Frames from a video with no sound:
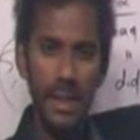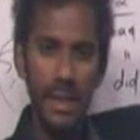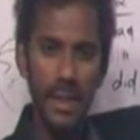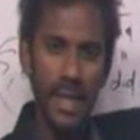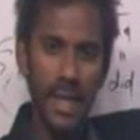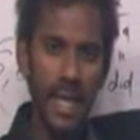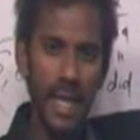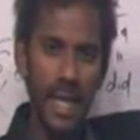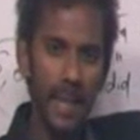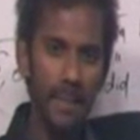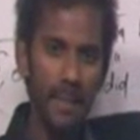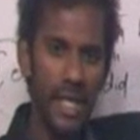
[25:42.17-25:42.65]

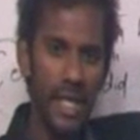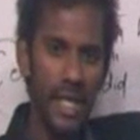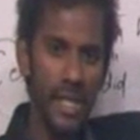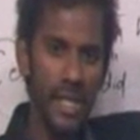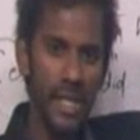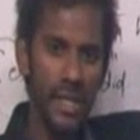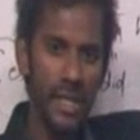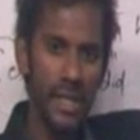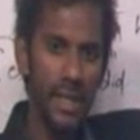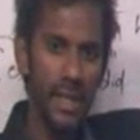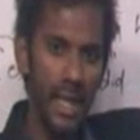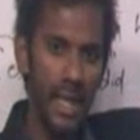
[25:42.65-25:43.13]
did I
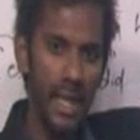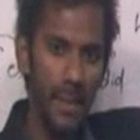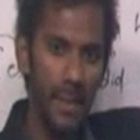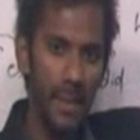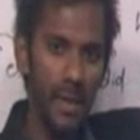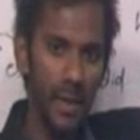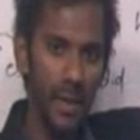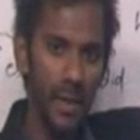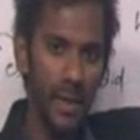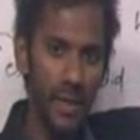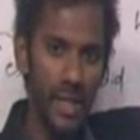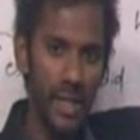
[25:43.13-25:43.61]
mention the
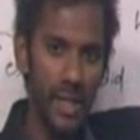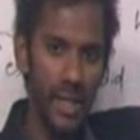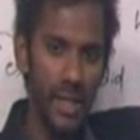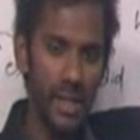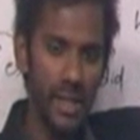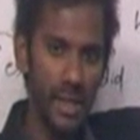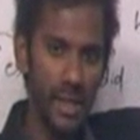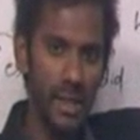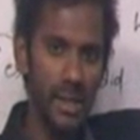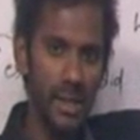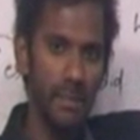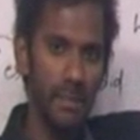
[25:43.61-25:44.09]
time in which
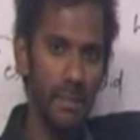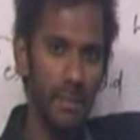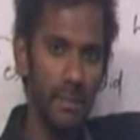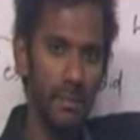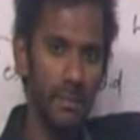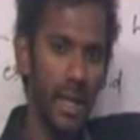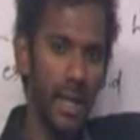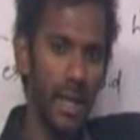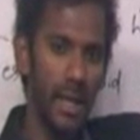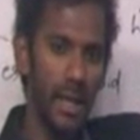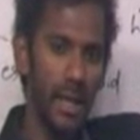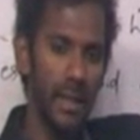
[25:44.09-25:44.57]

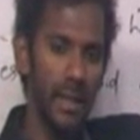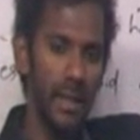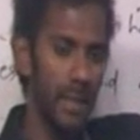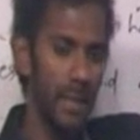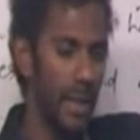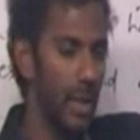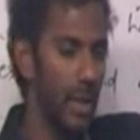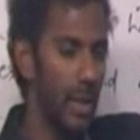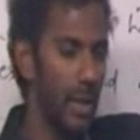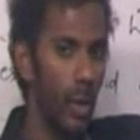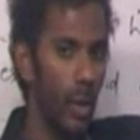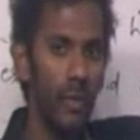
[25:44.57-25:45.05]

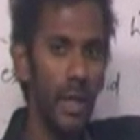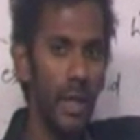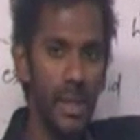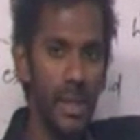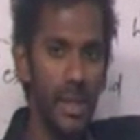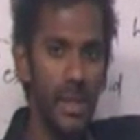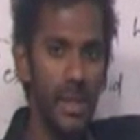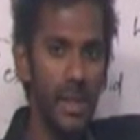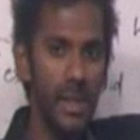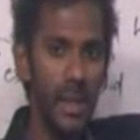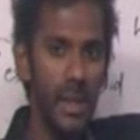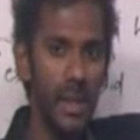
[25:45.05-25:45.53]
my homework
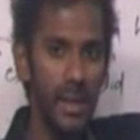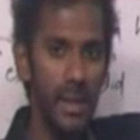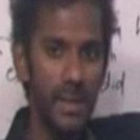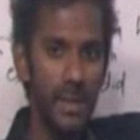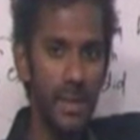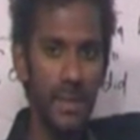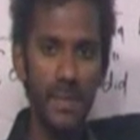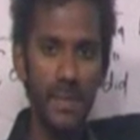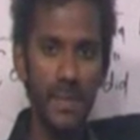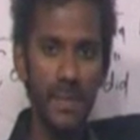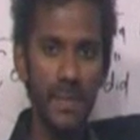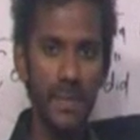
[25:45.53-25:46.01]
was done?
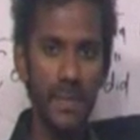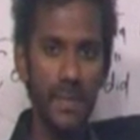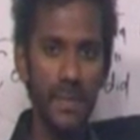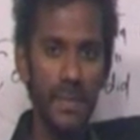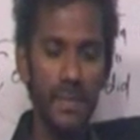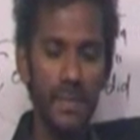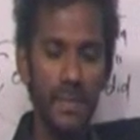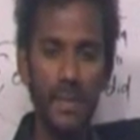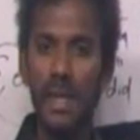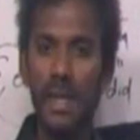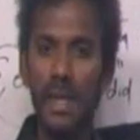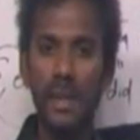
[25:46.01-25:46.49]

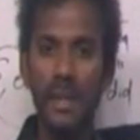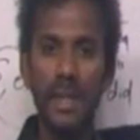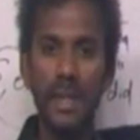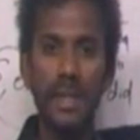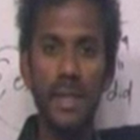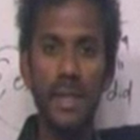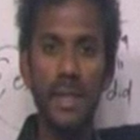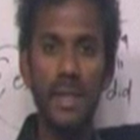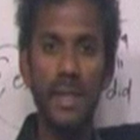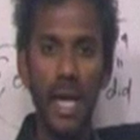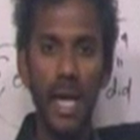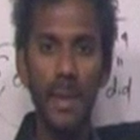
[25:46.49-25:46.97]
The
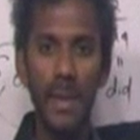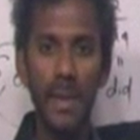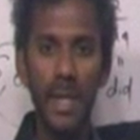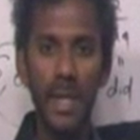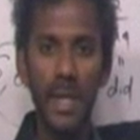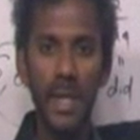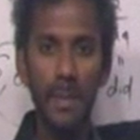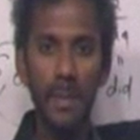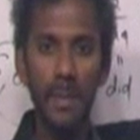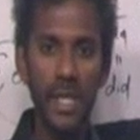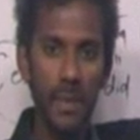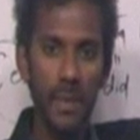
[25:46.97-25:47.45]
time
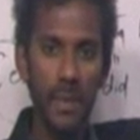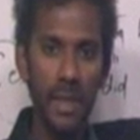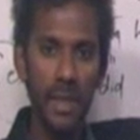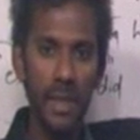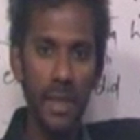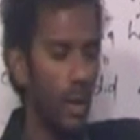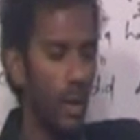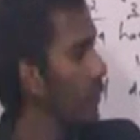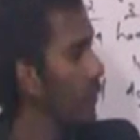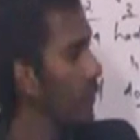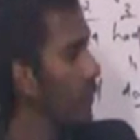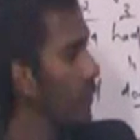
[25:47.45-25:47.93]
in which my
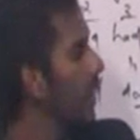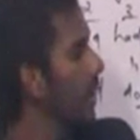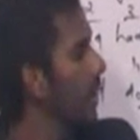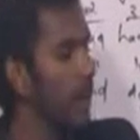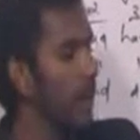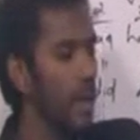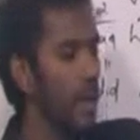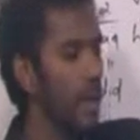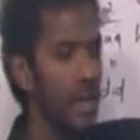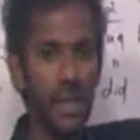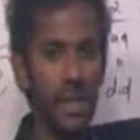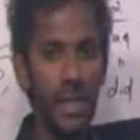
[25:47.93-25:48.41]
homework
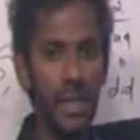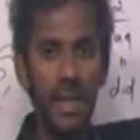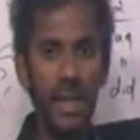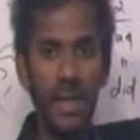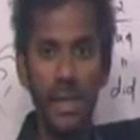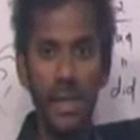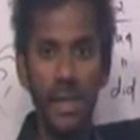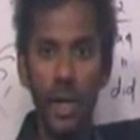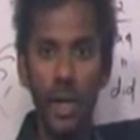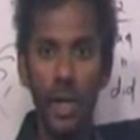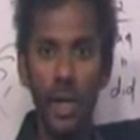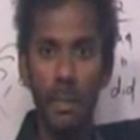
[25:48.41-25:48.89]
was done
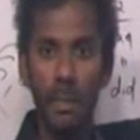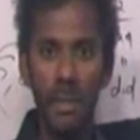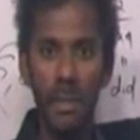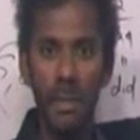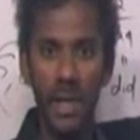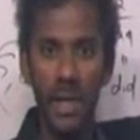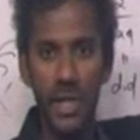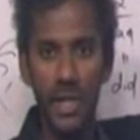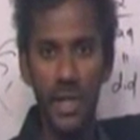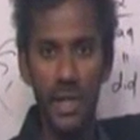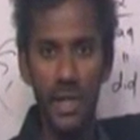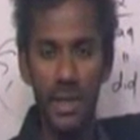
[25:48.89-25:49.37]
is not
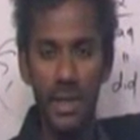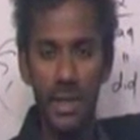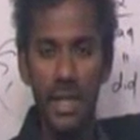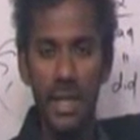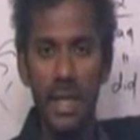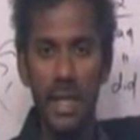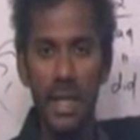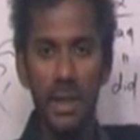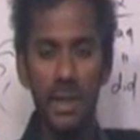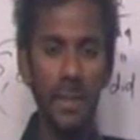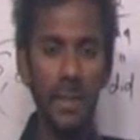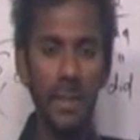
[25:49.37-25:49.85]
mentioned here.
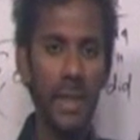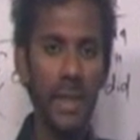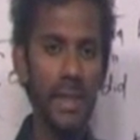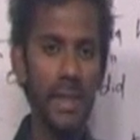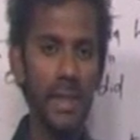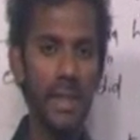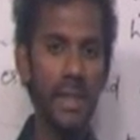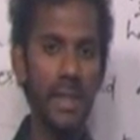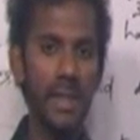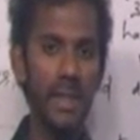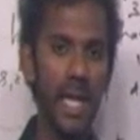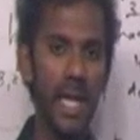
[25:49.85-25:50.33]
That means
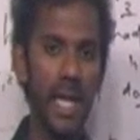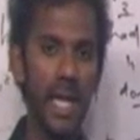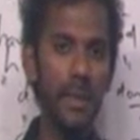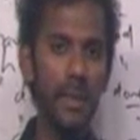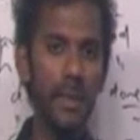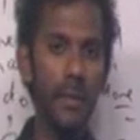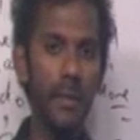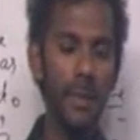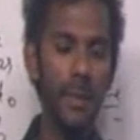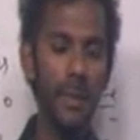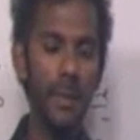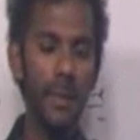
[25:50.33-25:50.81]
the time
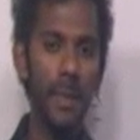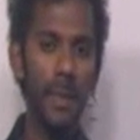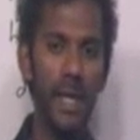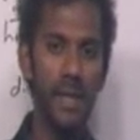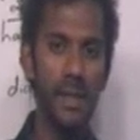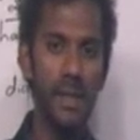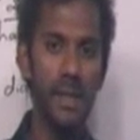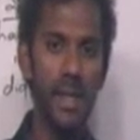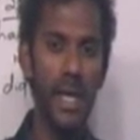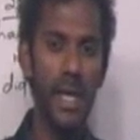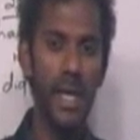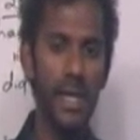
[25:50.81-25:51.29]
of the
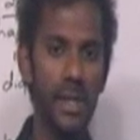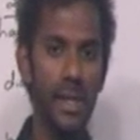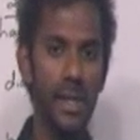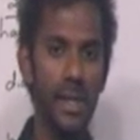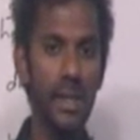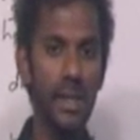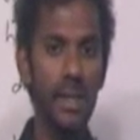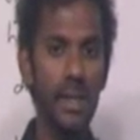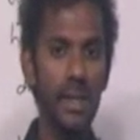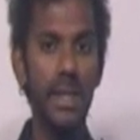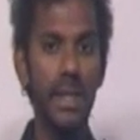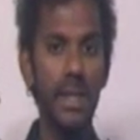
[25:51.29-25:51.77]
past action
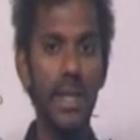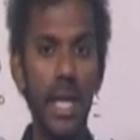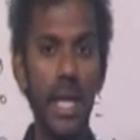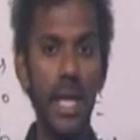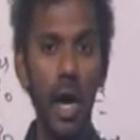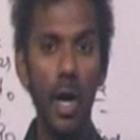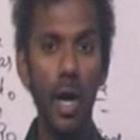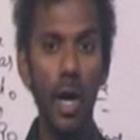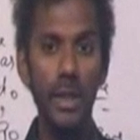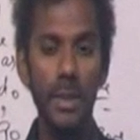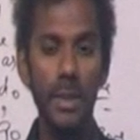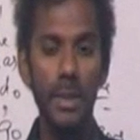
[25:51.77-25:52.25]
is
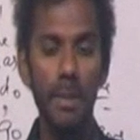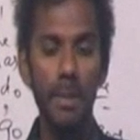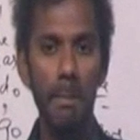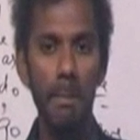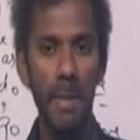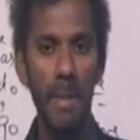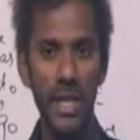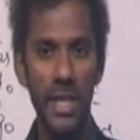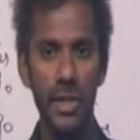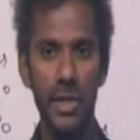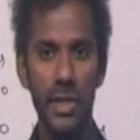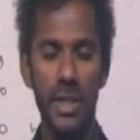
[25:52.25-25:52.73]
not
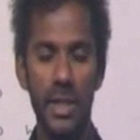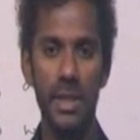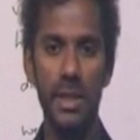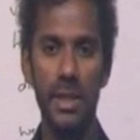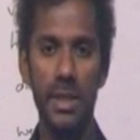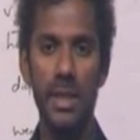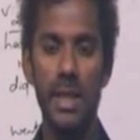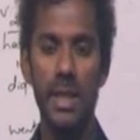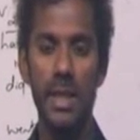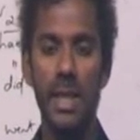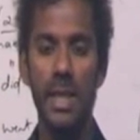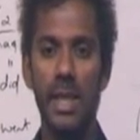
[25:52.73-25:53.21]
mentioned.
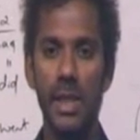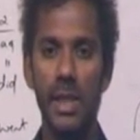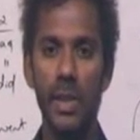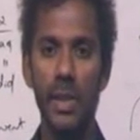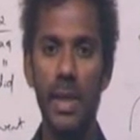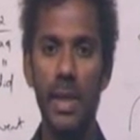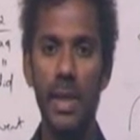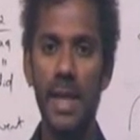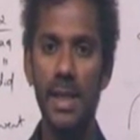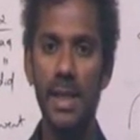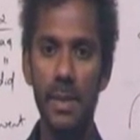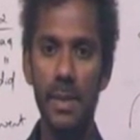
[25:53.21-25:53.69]
So
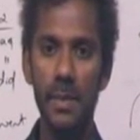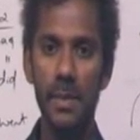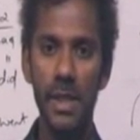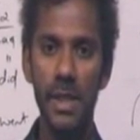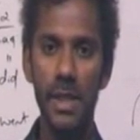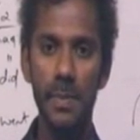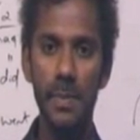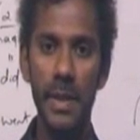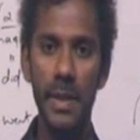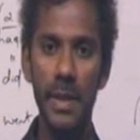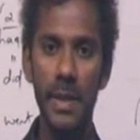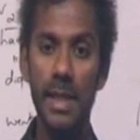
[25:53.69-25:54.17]
the answer
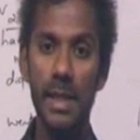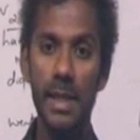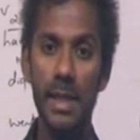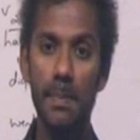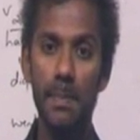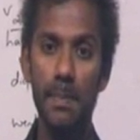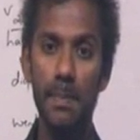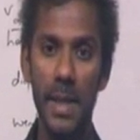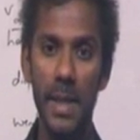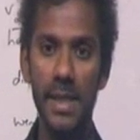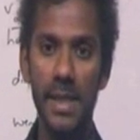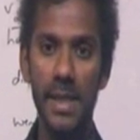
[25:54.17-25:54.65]
must be
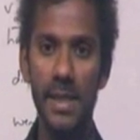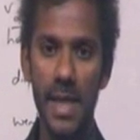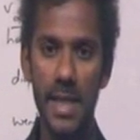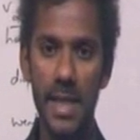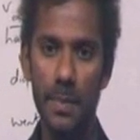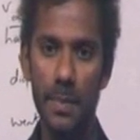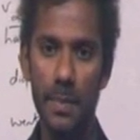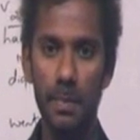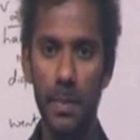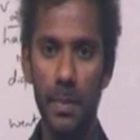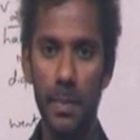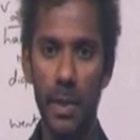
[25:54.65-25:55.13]

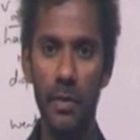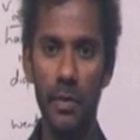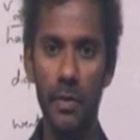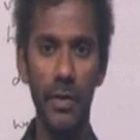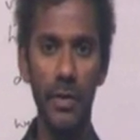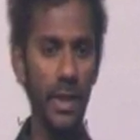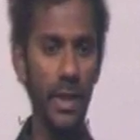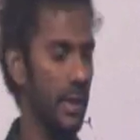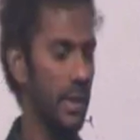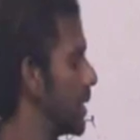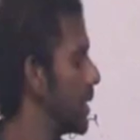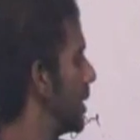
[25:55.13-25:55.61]
present
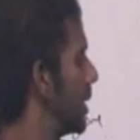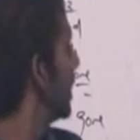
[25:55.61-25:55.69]
perfect.